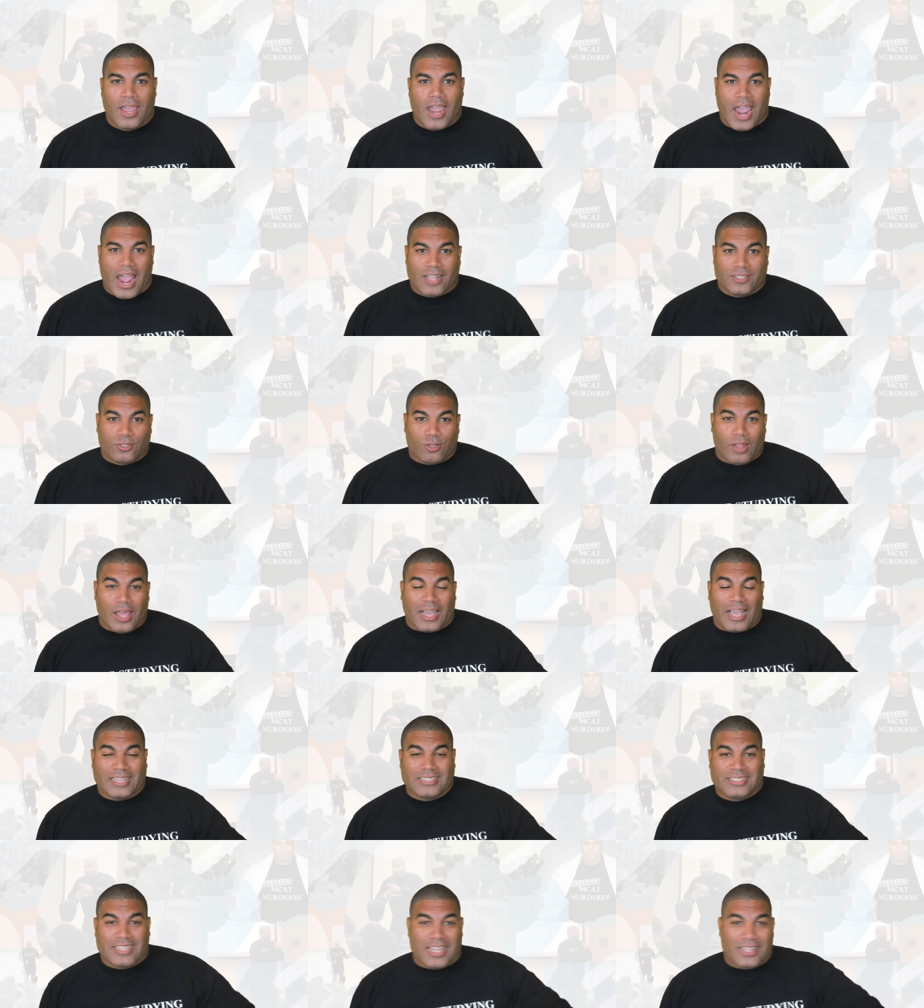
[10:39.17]
And so, like
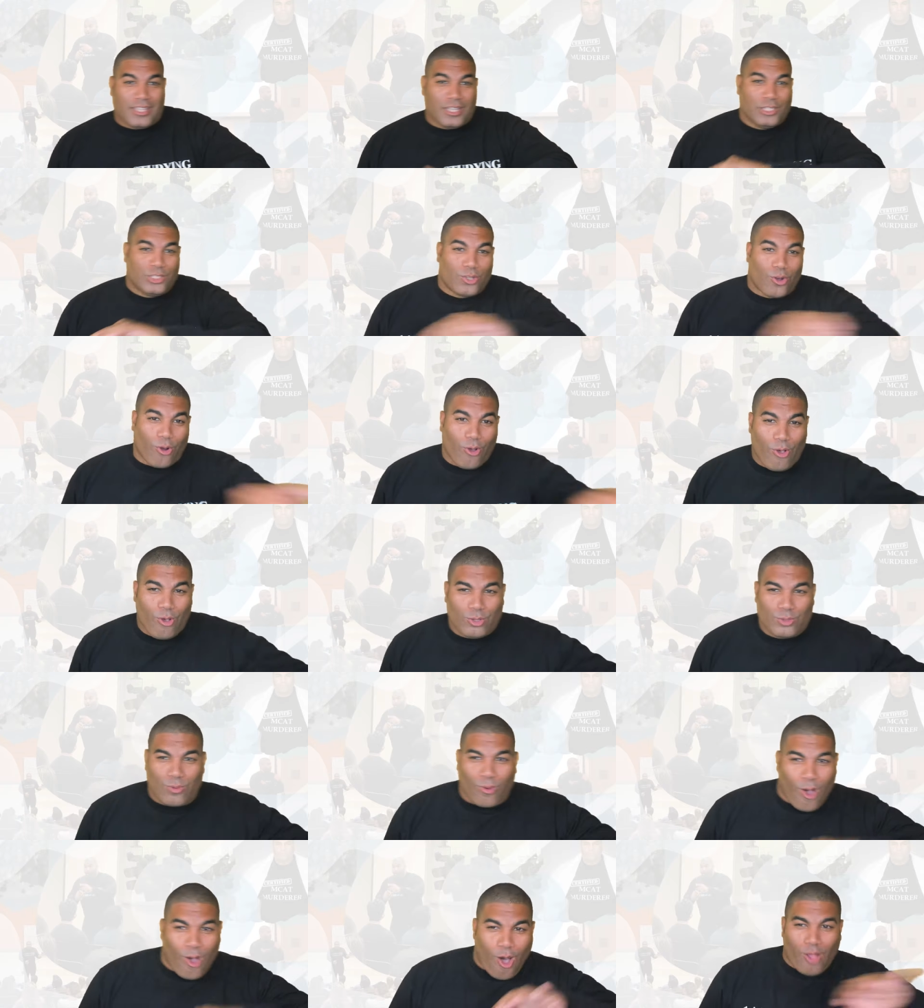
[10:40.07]
I said, these girls
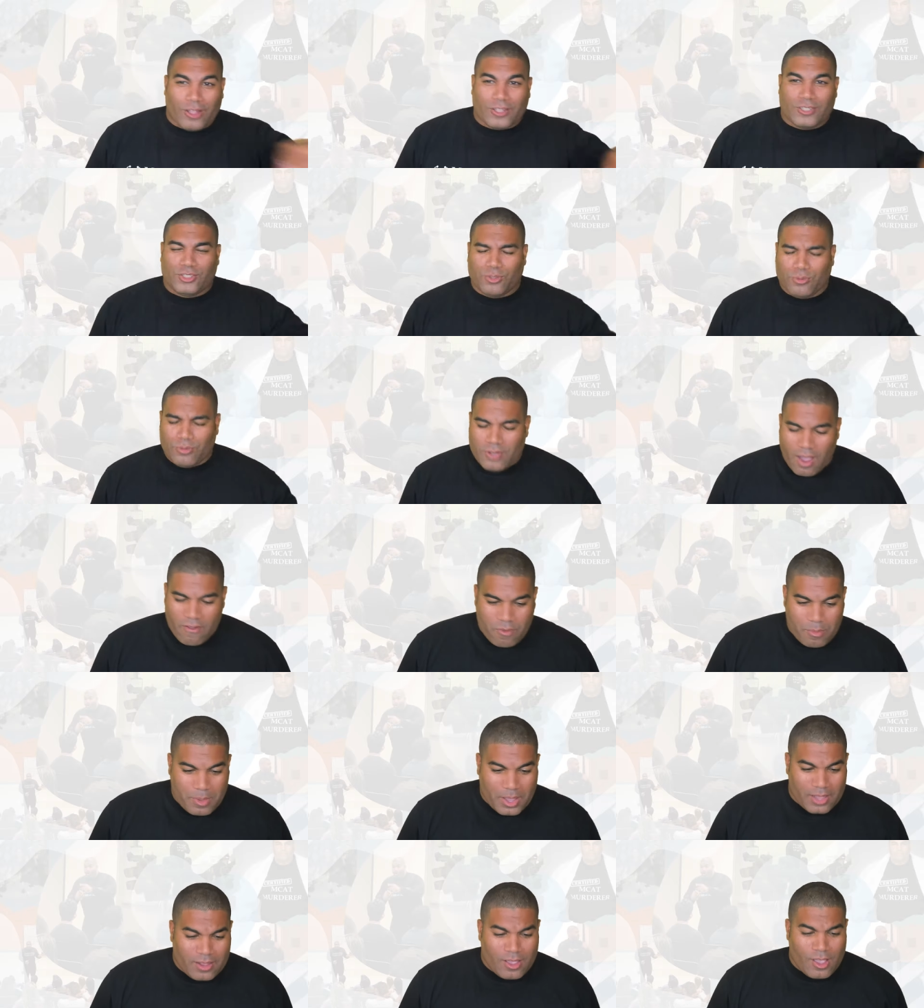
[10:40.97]
were all in student
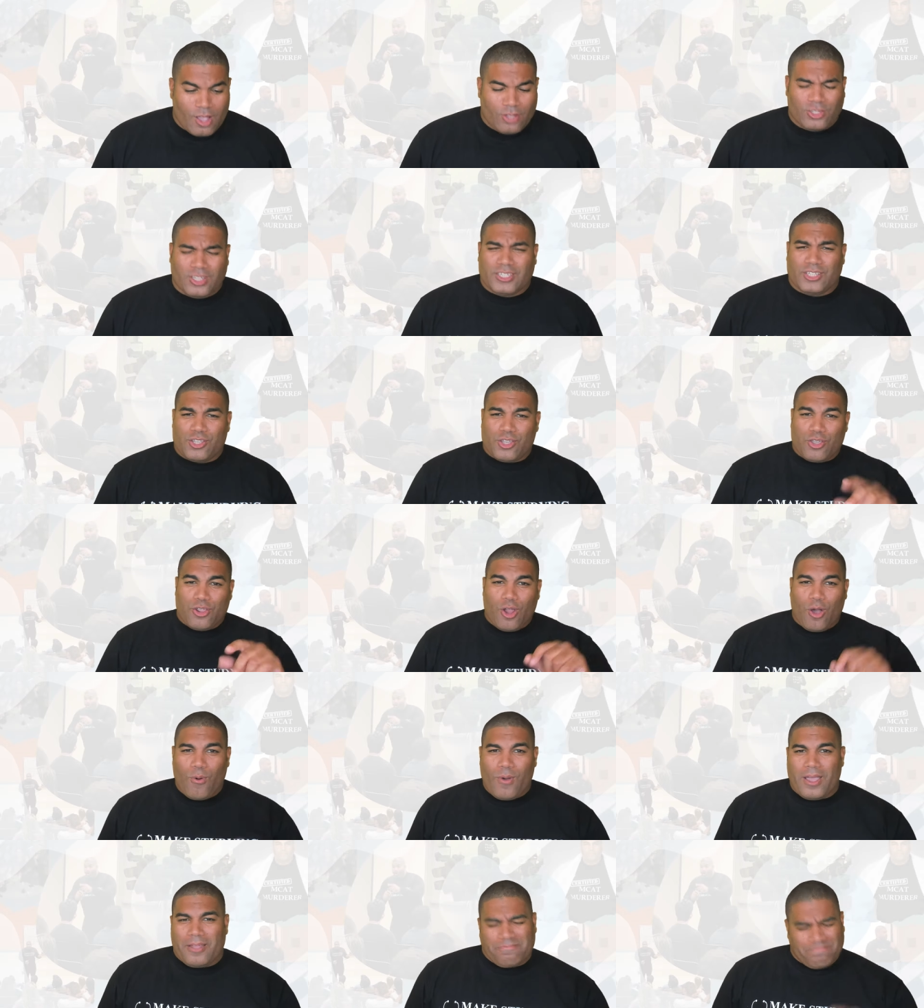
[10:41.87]
government. So I said, you know
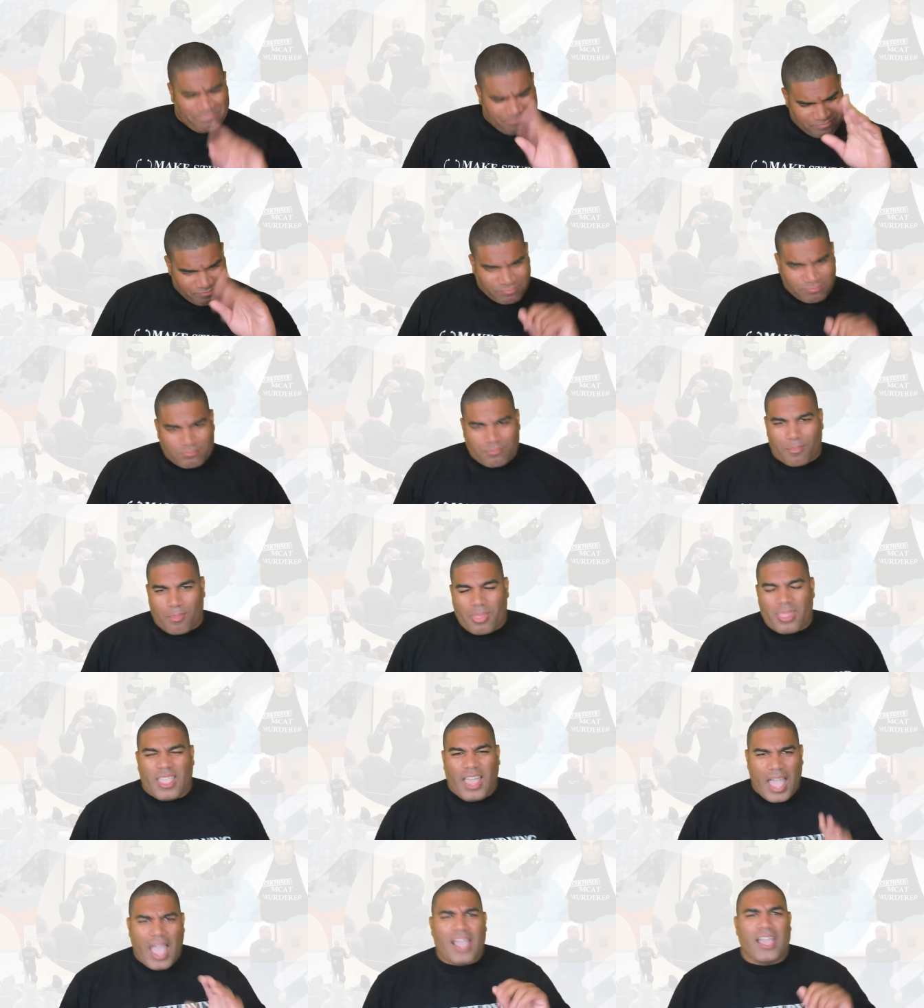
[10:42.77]
what?
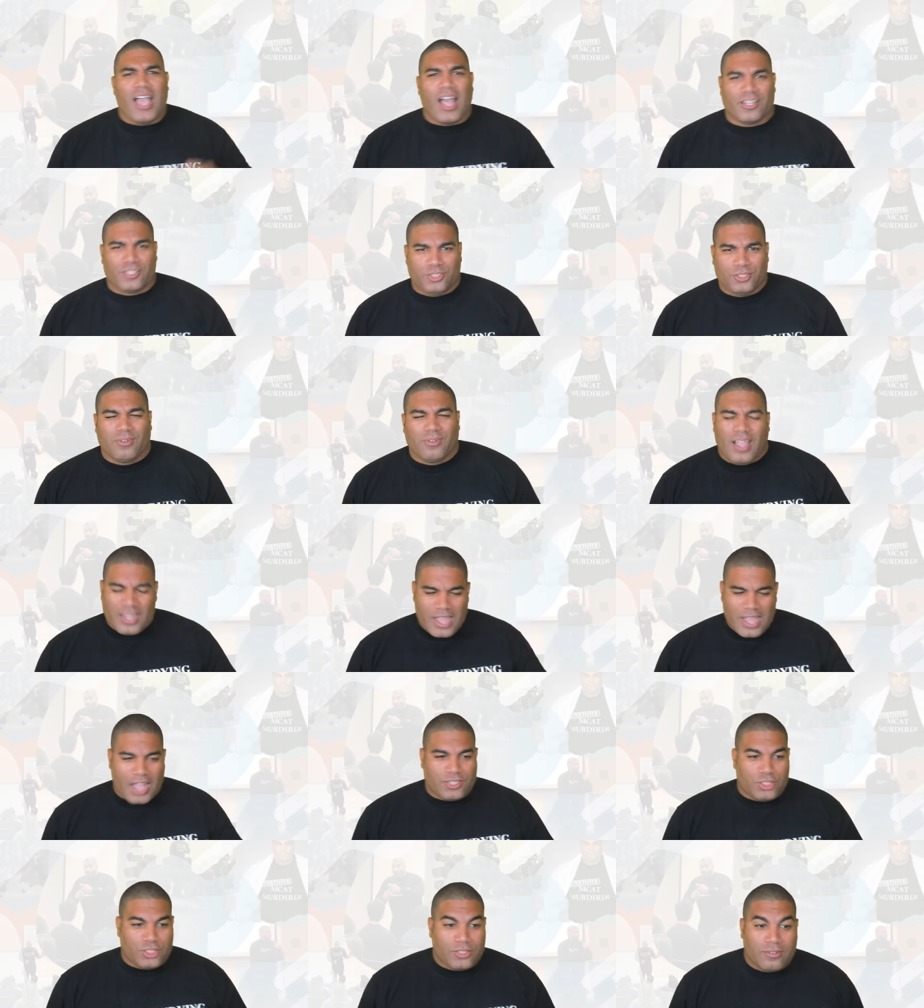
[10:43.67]
I got you. I
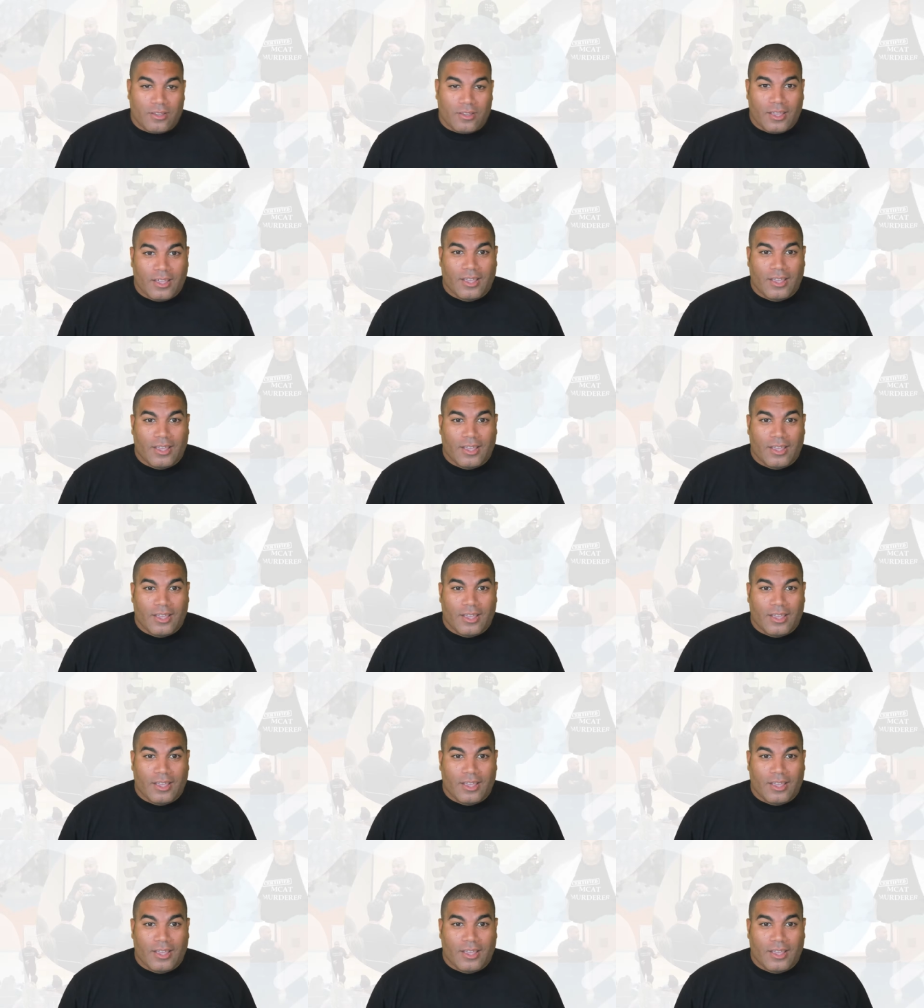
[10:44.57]
got you.